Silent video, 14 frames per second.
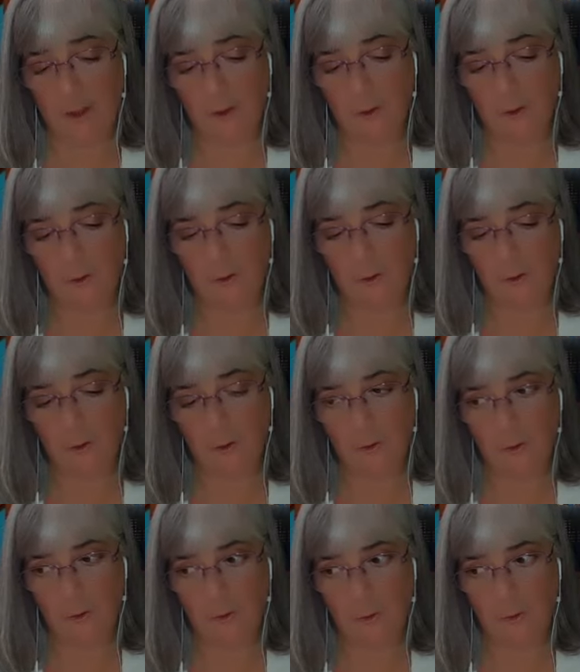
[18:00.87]

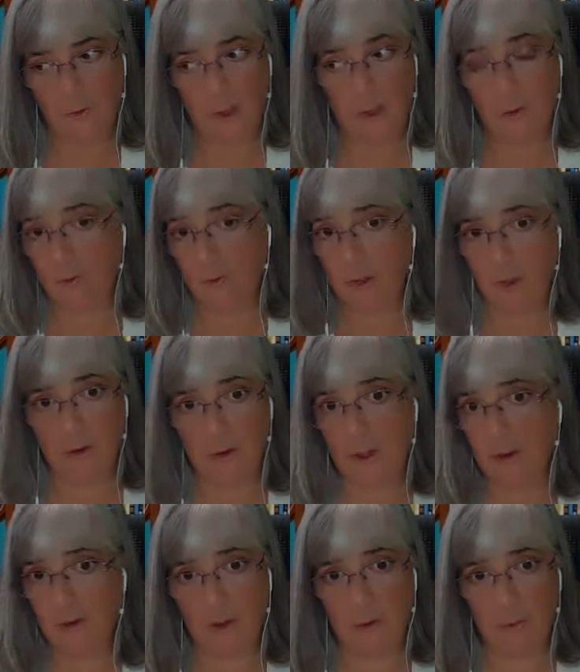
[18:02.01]
So they don't
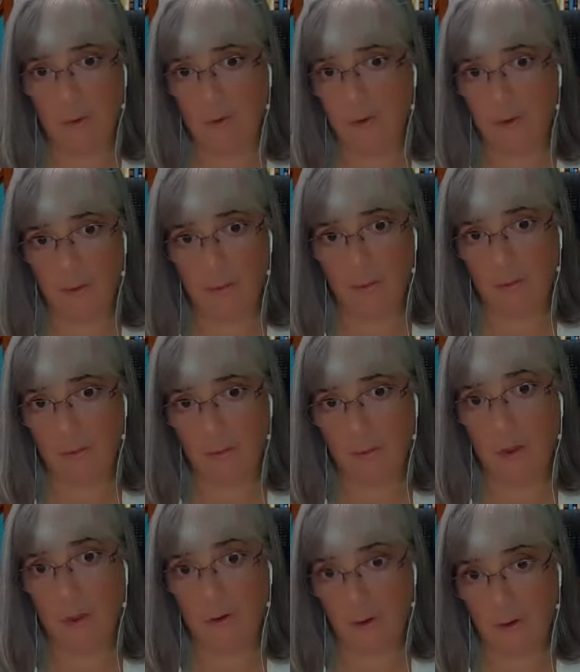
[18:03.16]
volunteer that wisdom
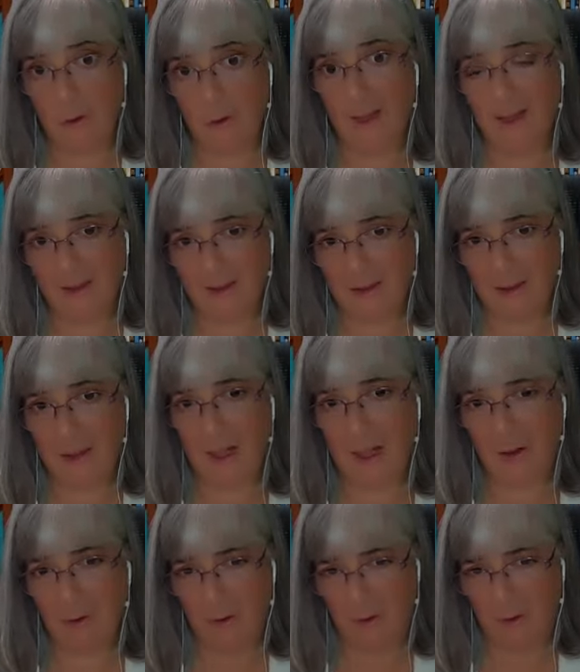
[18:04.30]
because they're quiet and sedate
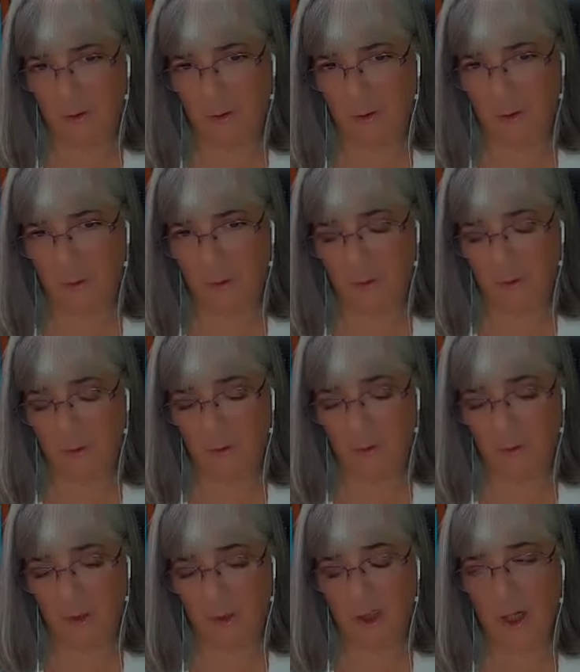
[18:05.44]
and reserved,
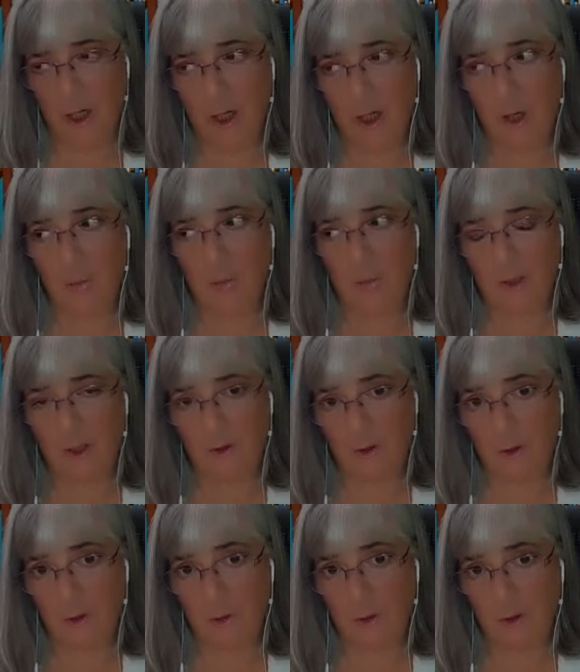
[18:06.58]
right? But it's
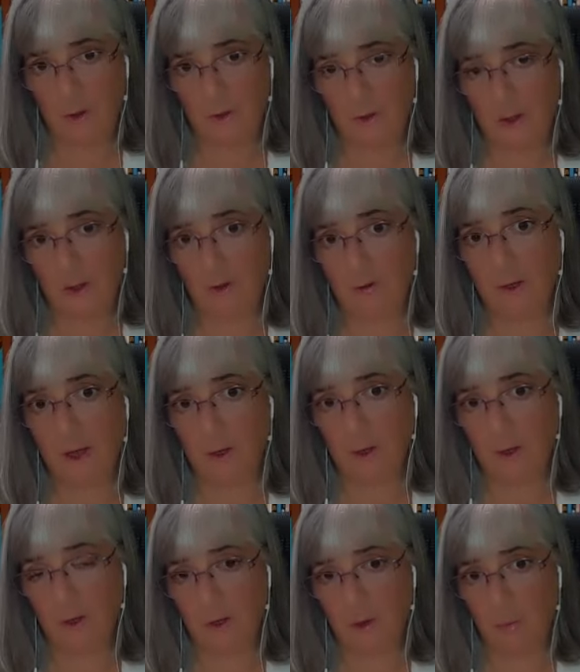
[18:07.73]
noticed and it's
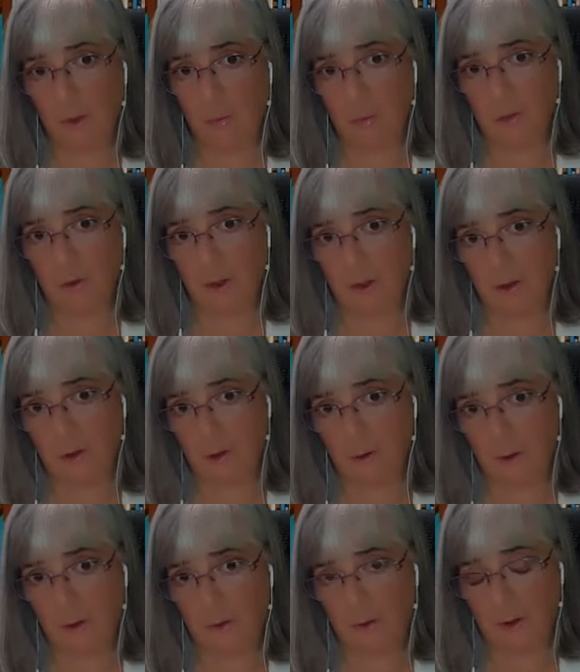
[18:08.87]
valued in the people that
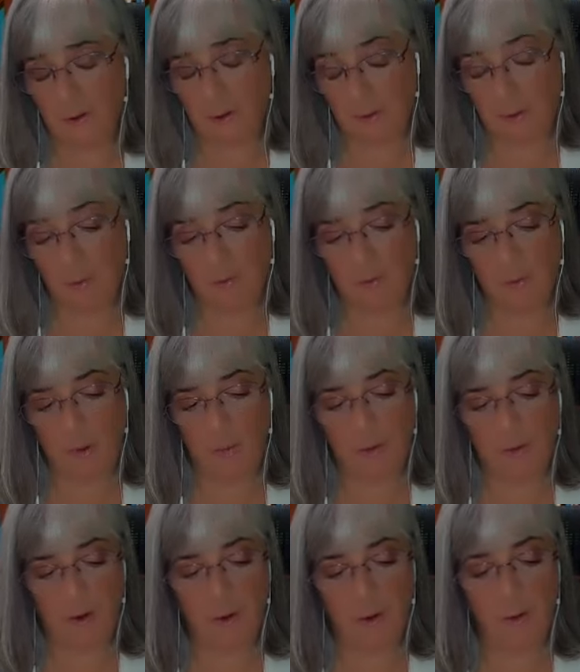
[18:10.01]
notice it, or some of the people
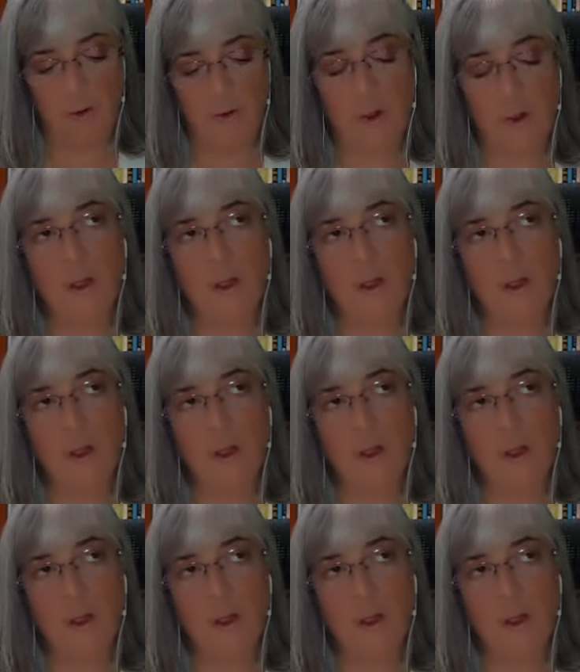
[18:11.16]
that notice it.